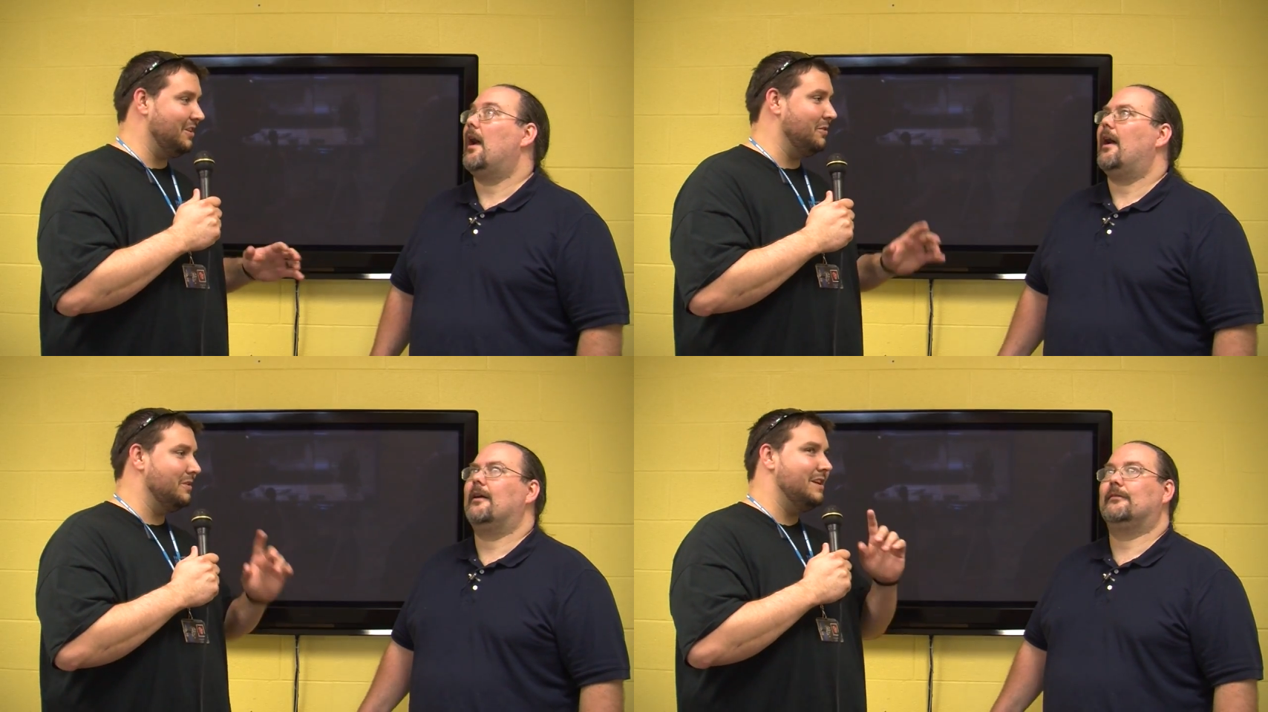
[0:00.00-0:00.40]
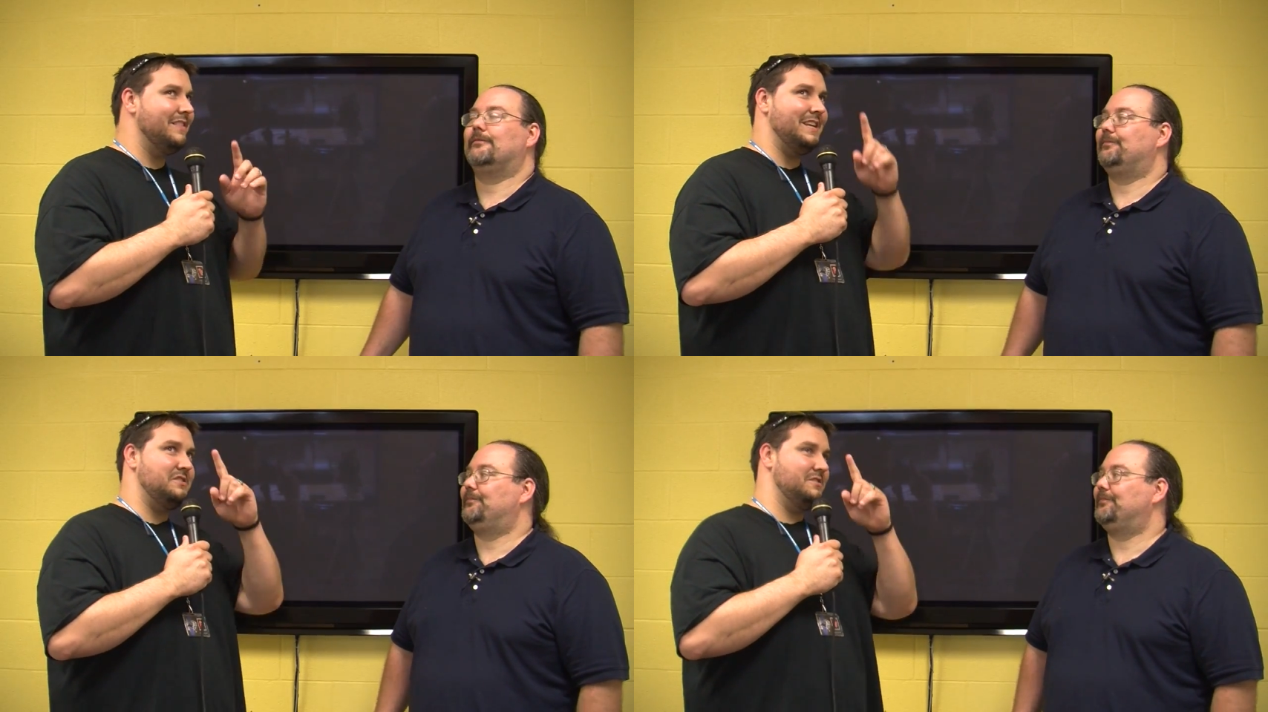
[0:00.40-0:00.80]
Speaker 1: Oh,
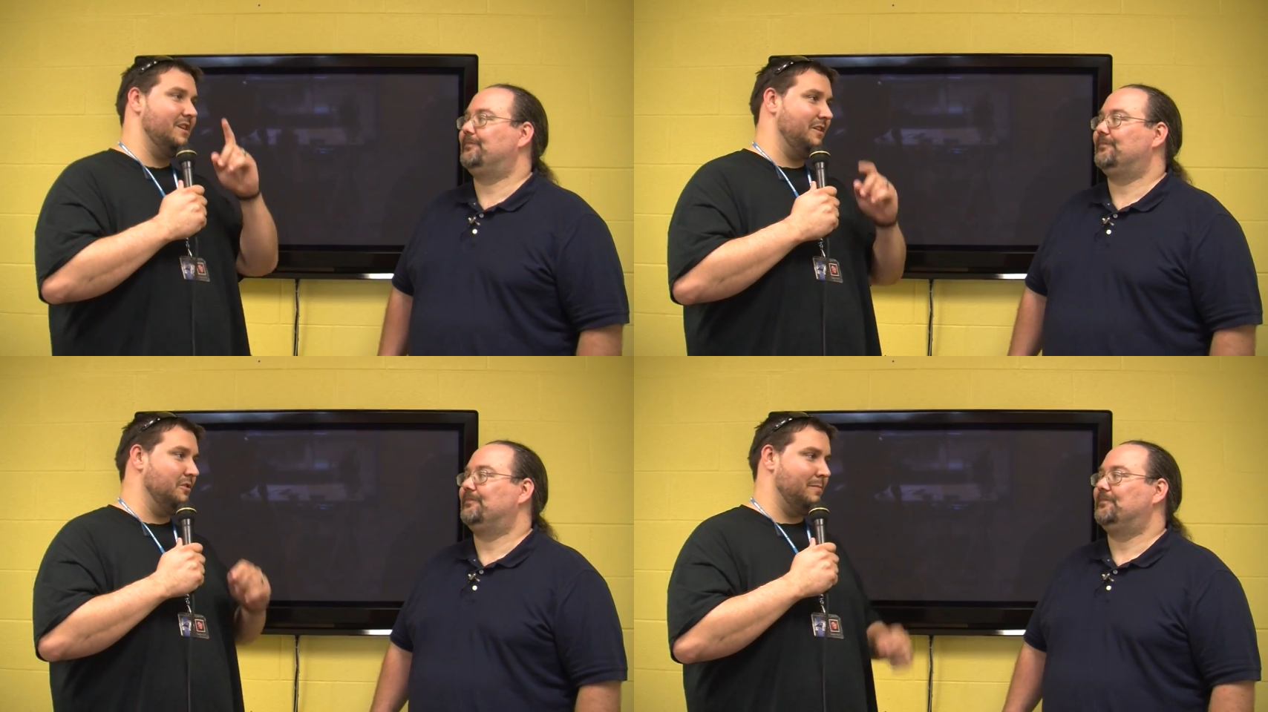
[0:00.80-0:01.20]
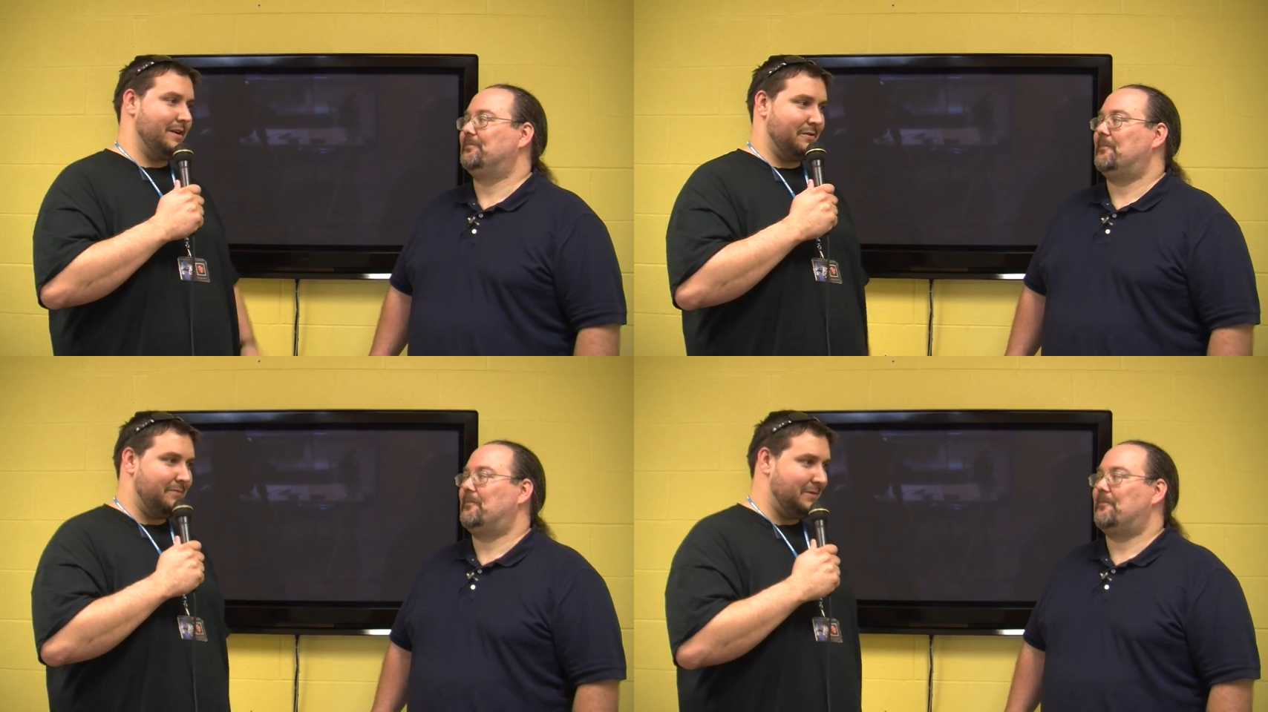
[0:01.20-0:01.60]
that's not your
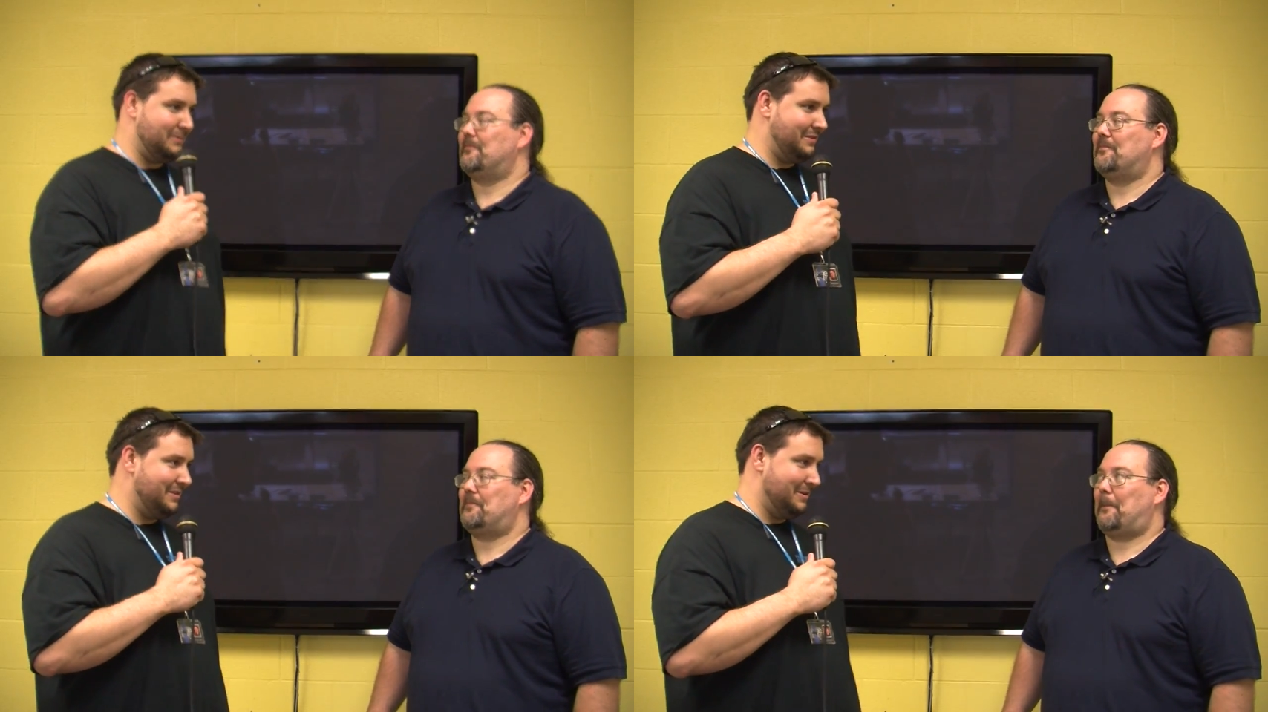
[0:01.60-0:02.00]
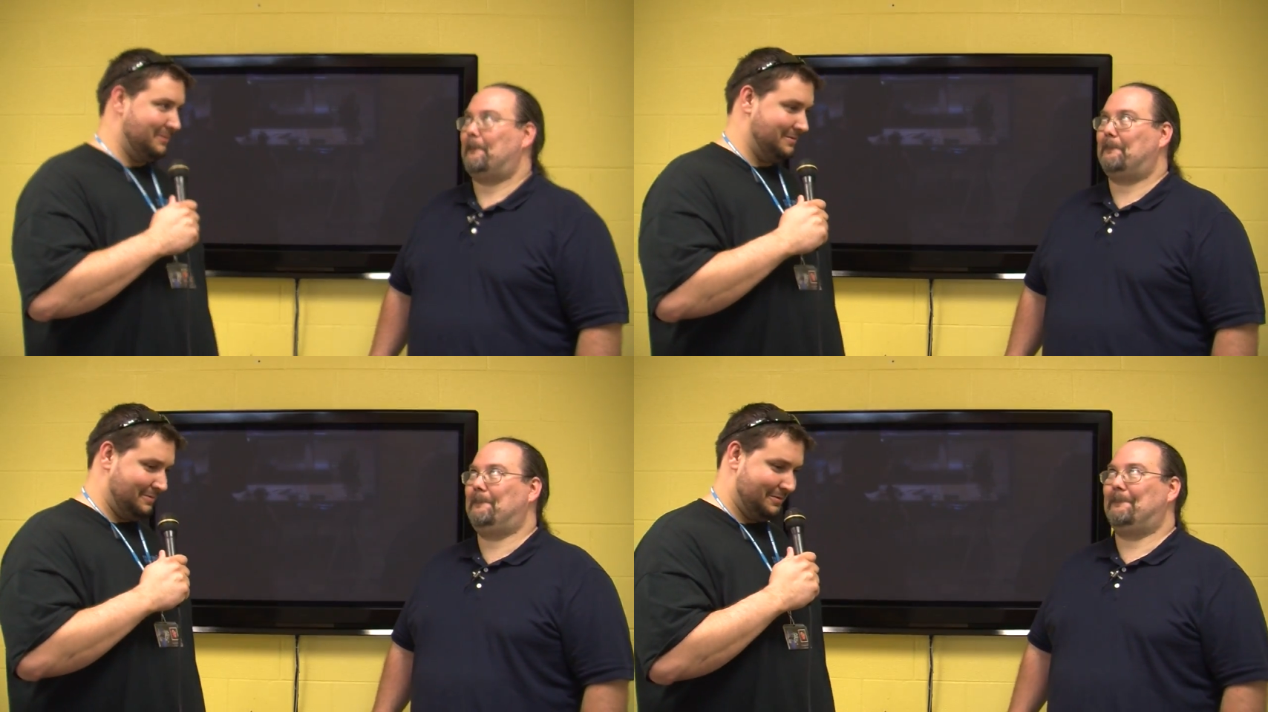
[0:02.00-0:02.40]
microphone,
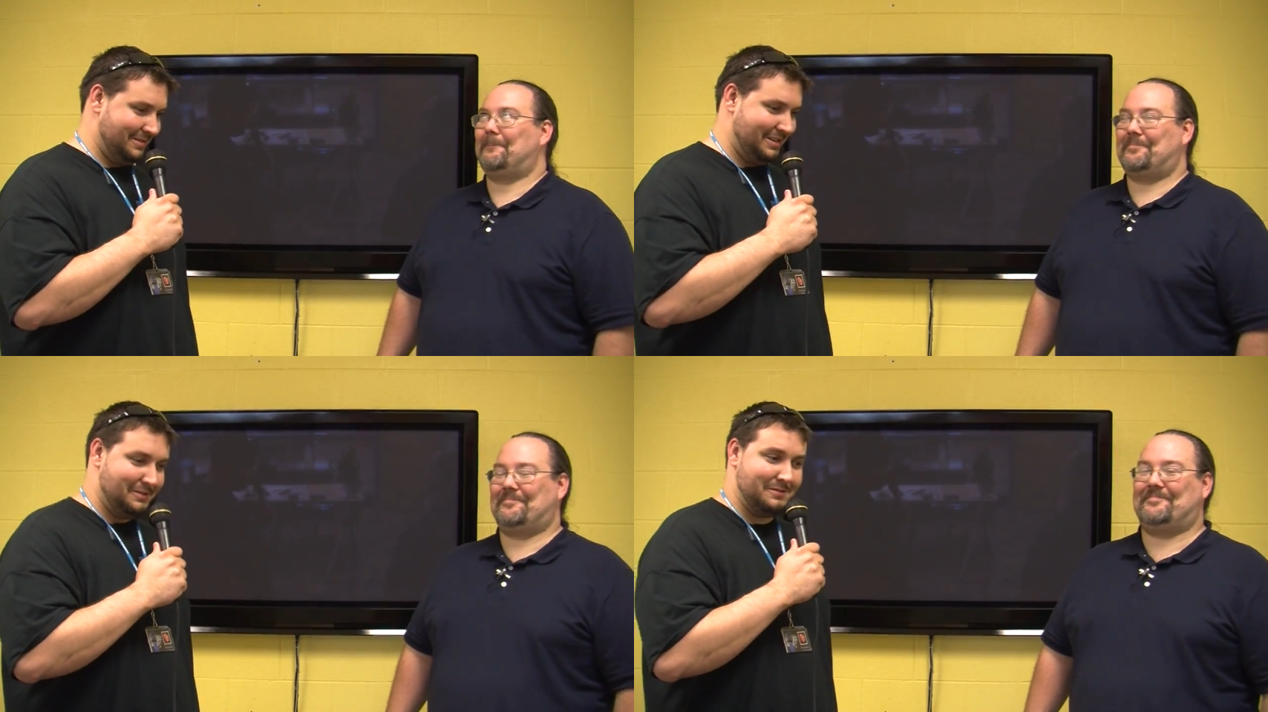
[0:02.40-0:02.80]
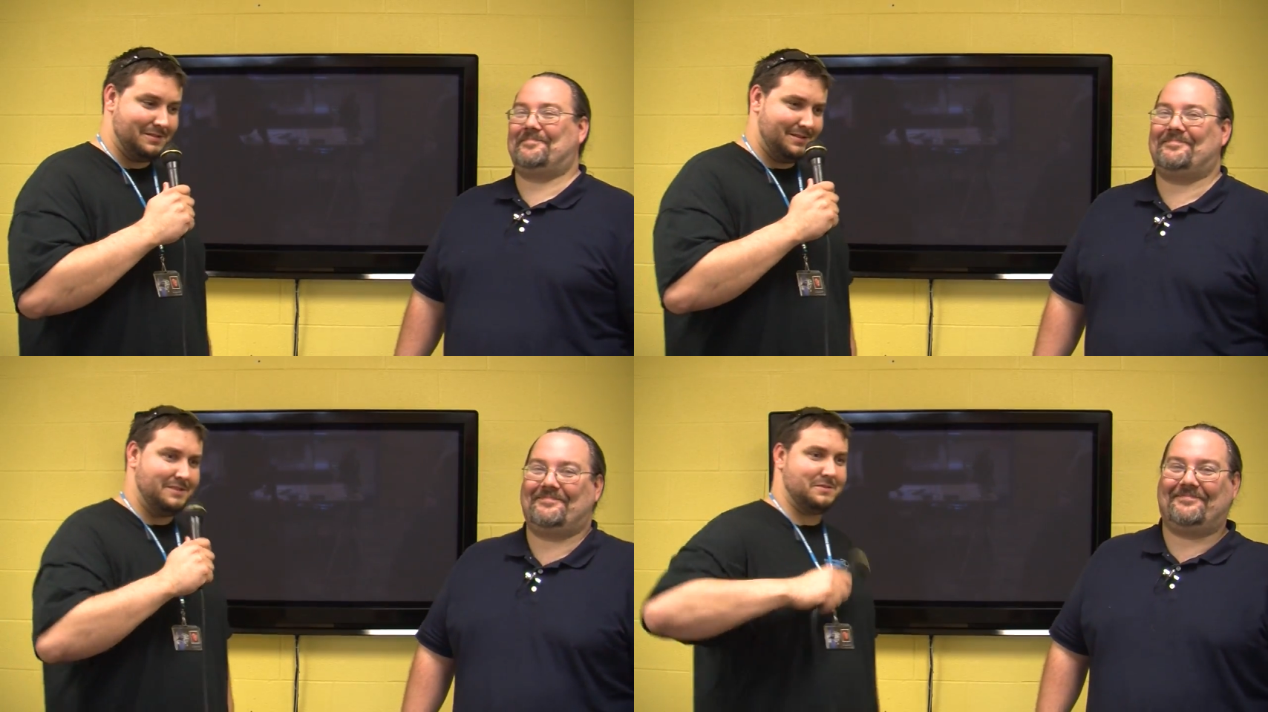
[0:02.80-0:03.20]
no, or neither
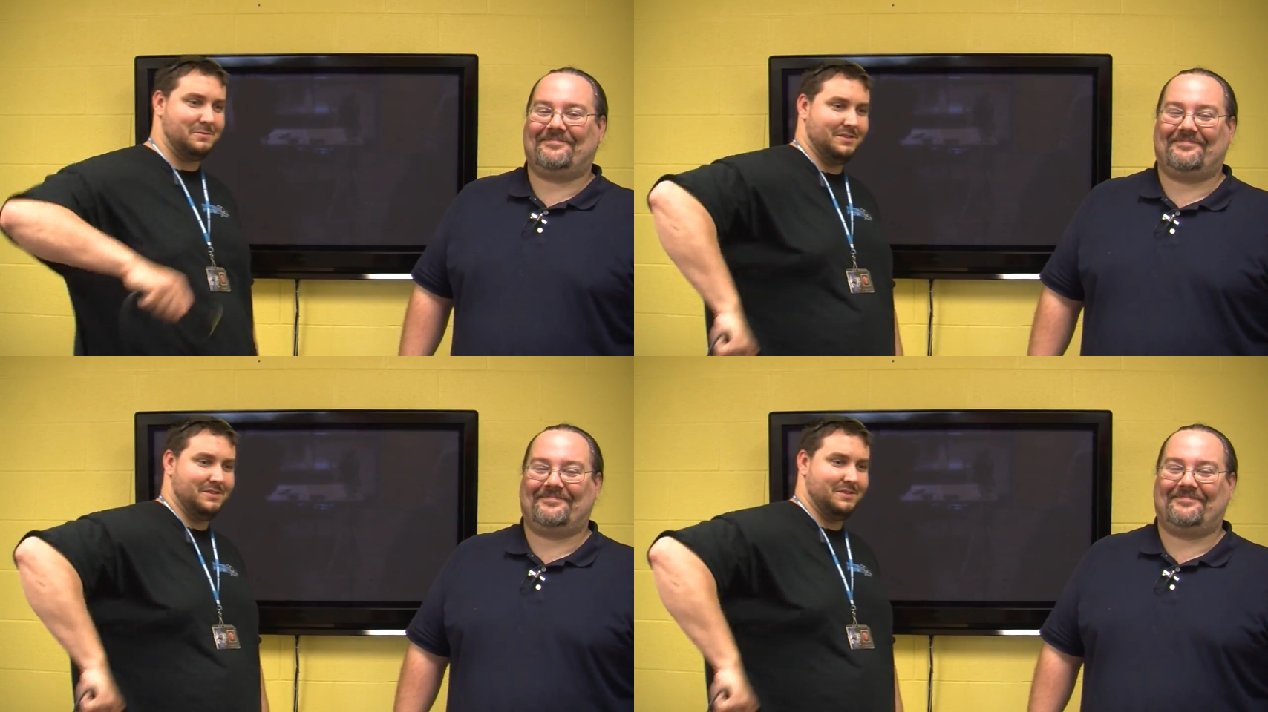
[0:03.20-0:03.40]
is this.